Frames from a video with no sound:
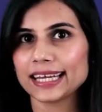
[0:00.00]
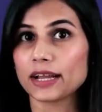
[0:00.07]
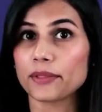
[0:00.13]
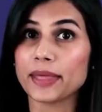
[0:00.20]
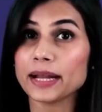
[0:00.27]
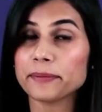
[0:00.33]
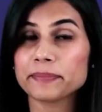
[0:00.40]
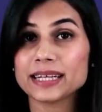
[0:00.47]
Now
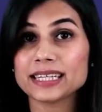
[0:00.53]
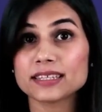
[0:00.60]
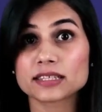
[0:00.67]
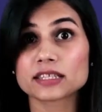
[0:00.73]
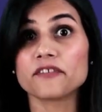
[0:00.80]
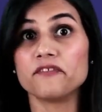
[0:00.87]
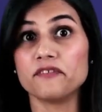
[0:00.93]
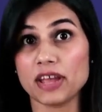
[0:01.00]
that means
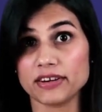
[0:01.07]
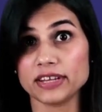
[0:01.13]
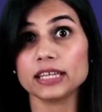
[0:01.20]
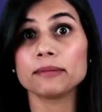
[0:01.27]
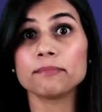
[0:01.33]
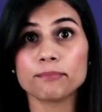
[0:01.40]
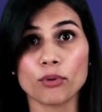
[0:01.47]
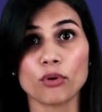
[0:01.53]
it's a
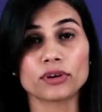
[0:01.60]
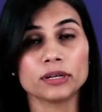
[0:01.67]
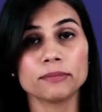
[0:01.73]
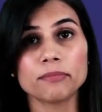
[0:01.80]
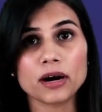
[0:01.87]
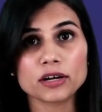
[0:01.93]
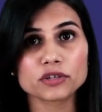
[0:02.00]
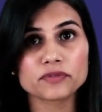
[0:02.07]
very
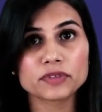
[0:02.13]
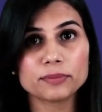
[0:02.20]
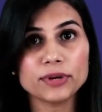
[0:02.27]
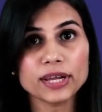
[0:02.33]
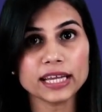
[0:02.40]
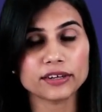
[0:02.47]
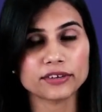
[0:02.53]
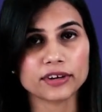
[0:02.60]
important part of the
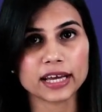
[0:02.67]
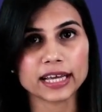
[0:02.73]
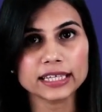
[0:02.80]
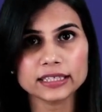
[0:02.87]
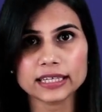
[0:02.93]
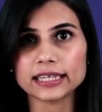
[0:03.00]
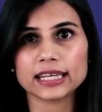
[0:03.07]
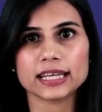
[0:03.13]
brain,
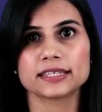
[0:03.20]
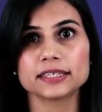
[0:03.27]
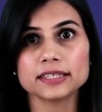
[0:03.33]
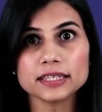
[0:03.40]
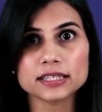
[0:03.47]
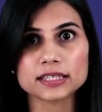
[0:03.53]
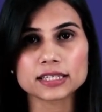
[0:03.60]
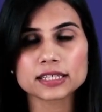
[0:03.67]
right? And yes, it
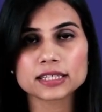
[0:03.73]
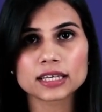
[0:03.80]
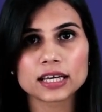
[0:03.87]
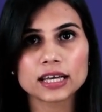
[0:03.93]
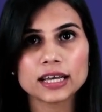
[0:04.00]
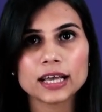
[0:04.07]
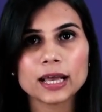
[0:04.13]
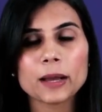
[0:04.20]
is.
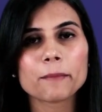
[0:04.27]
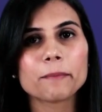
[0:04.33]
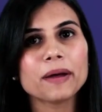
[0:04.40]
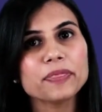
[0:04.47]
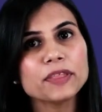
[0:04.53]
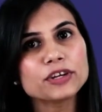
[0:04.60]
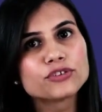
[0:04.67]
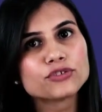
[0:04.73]

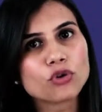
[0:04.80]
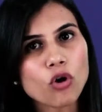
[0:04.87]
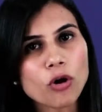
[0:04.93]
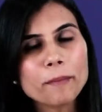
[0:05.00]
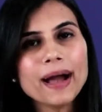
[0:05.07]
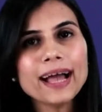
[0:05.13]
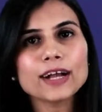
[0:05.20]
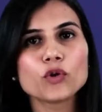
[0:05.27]
But the
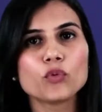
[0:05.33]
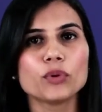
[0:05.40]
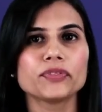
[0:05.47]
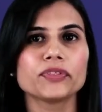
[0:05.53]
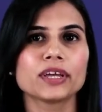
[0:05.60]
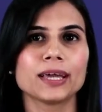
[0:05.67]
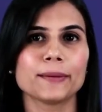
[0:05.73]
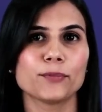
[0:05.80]
drawback
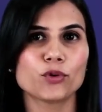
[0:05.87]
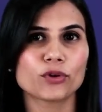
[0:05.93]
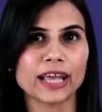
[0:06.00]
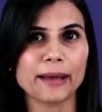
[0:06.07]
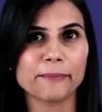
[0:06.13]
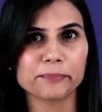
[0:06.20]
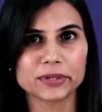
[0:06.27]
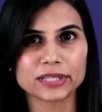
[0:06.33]
with
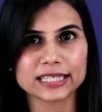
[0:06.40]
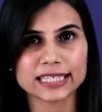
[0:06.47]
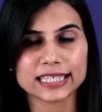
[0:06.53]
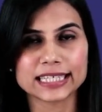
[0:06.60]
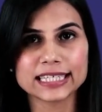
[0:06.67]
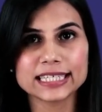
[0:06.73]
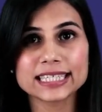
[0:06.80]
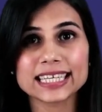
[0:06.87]
hippocampus
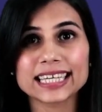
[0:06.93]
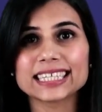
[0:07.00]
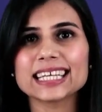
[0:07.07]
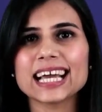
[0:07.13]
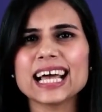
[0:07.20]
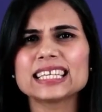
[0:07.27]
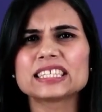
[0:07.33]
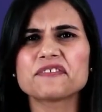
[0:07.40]
is it
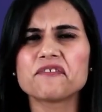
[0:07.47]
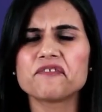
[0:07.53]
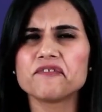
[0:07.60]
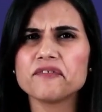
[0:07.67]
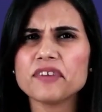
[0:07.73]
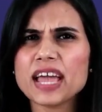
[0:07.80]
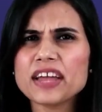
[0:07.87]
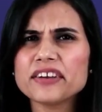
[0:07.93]
has
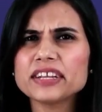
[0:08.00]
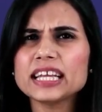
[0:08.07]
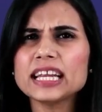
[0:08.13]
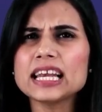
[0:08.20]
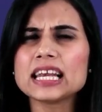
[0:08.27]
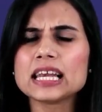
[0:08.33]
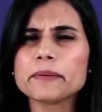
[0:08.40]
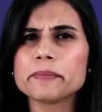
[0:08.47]

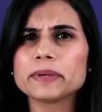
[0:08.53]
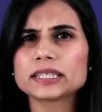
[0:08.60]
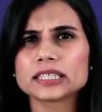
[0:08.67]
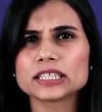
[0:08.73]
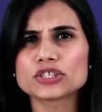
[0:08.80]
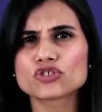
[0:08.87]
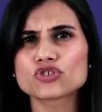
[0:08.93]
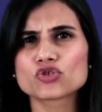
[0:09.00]
very limited